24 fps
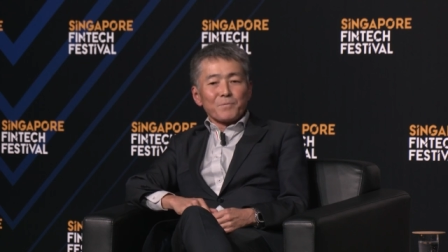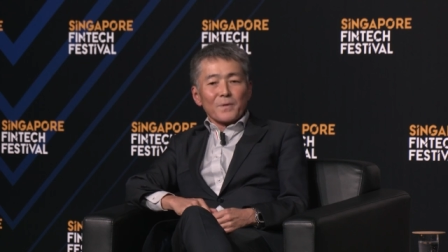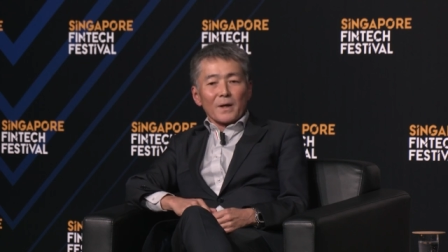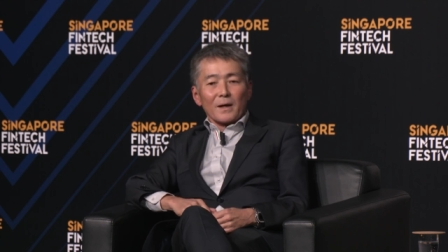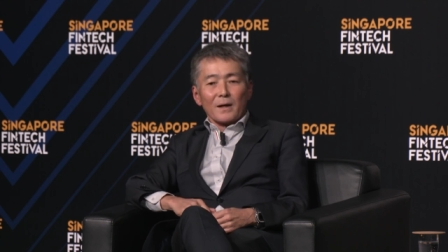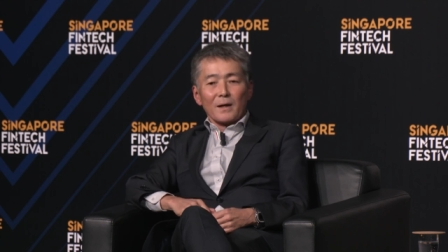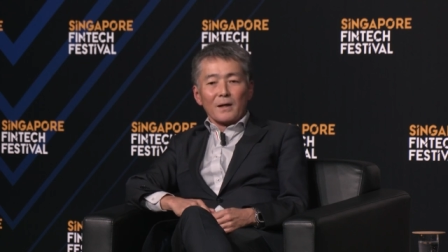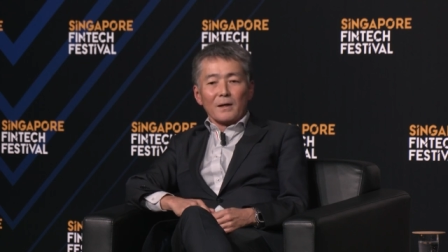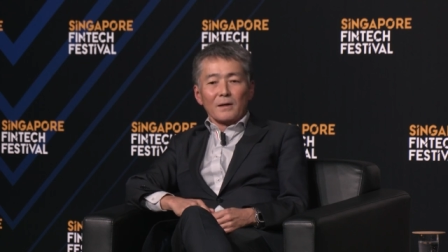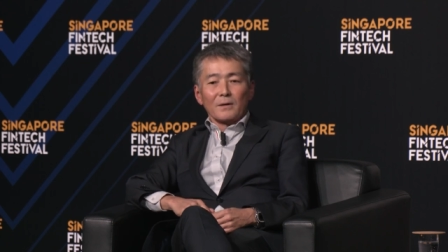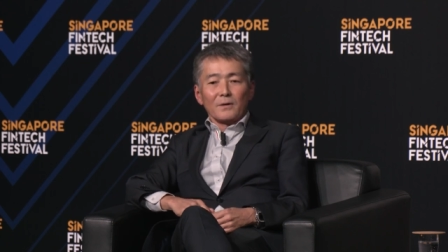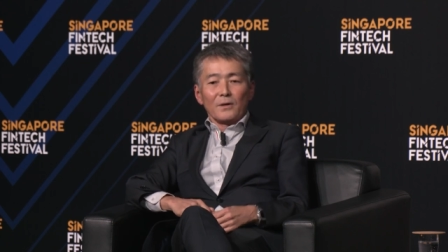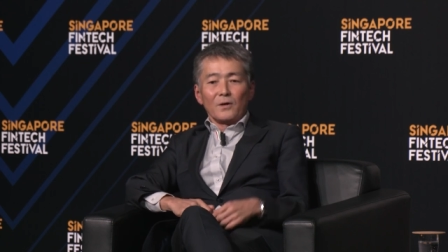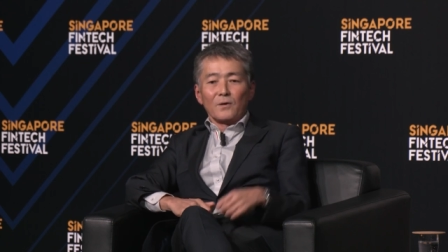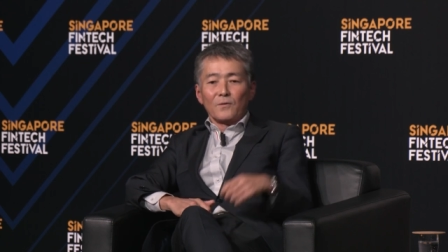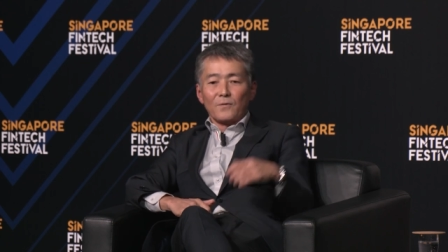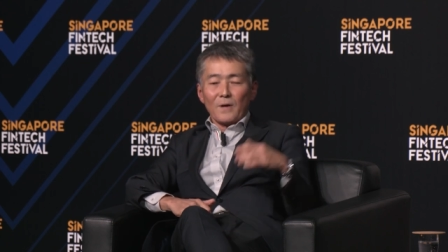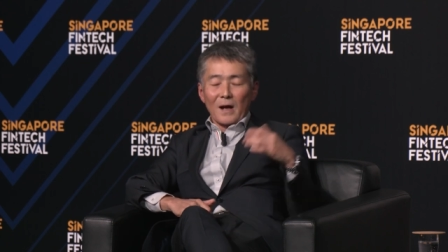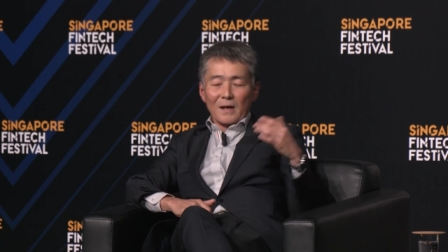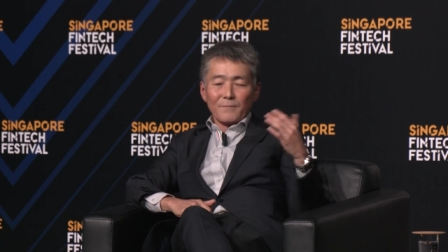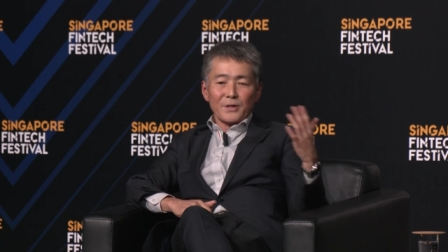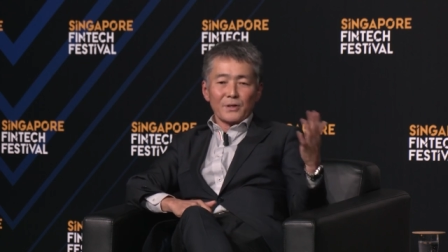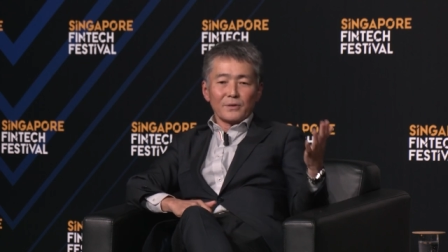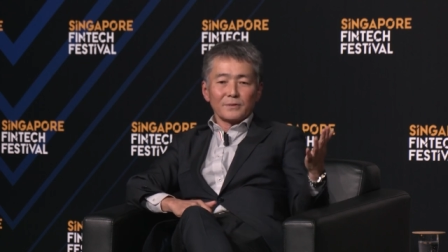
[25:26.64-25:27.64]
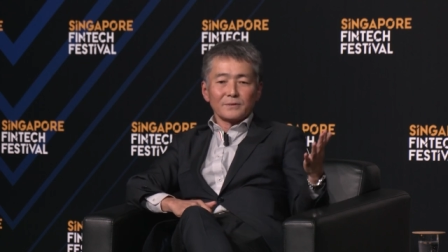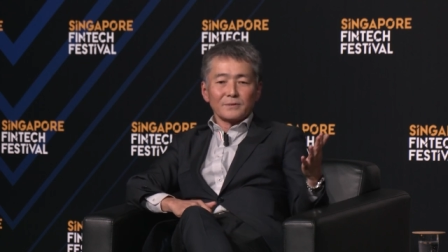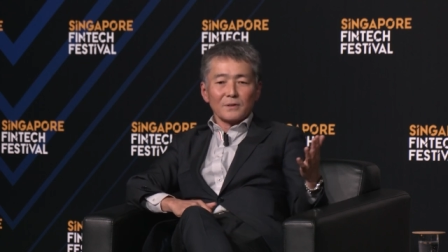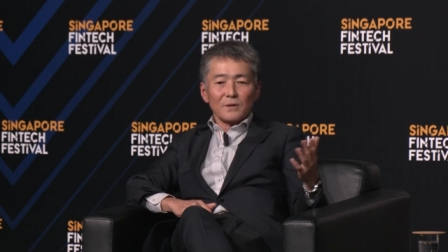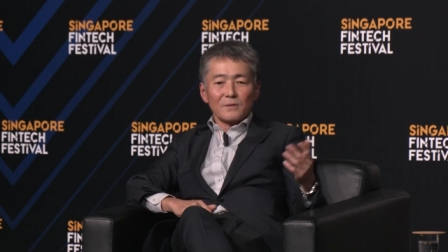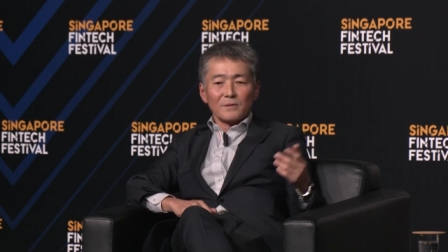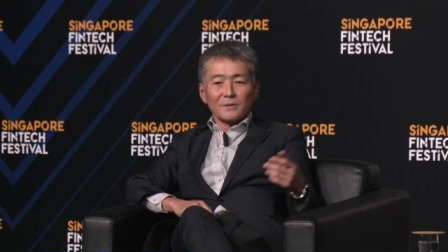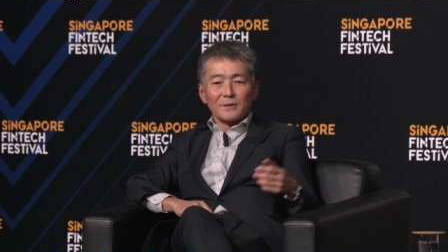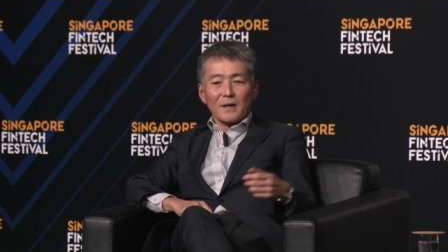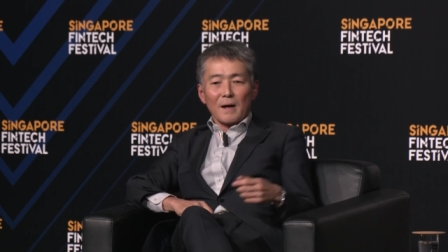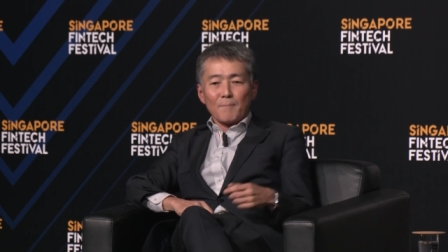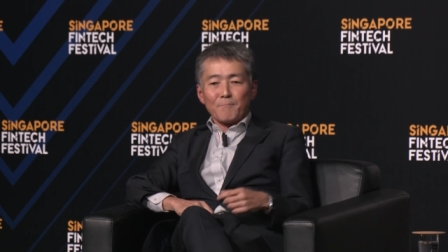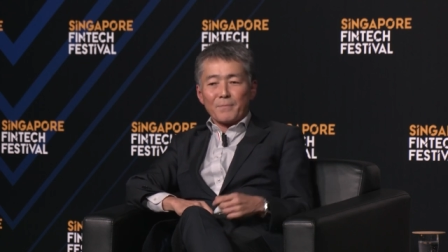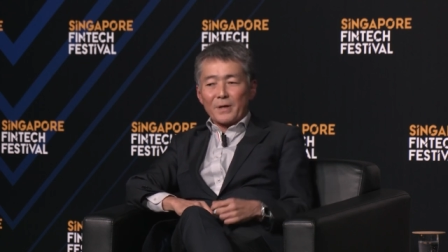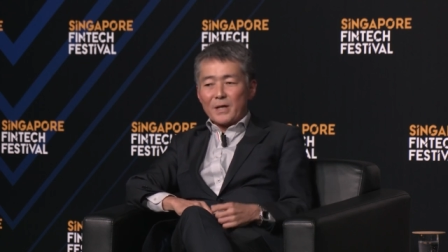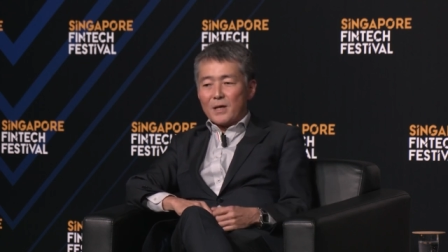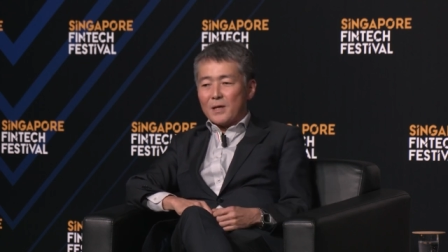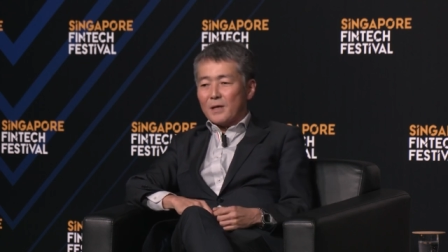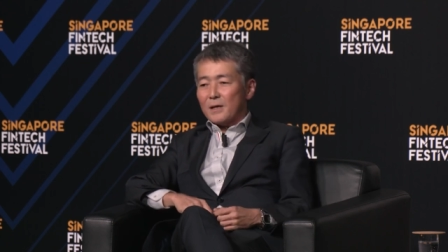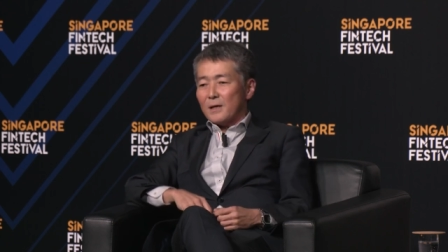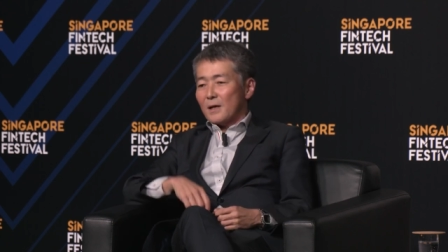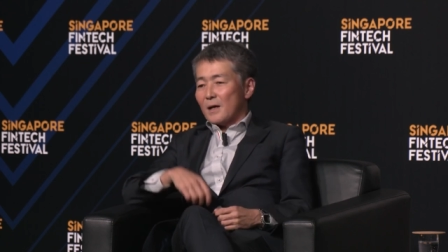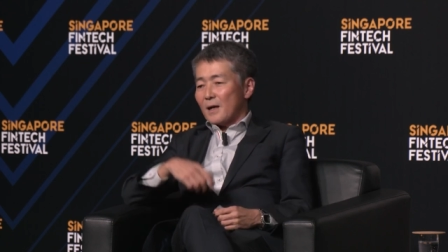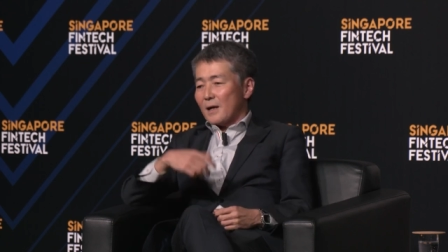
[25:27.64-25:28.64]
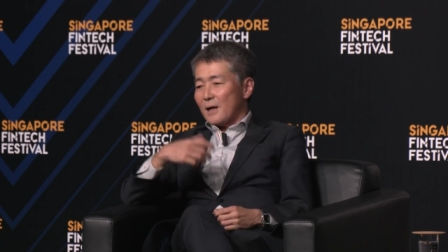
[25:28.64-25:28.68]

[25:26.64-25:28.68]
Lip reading: 5 years old company,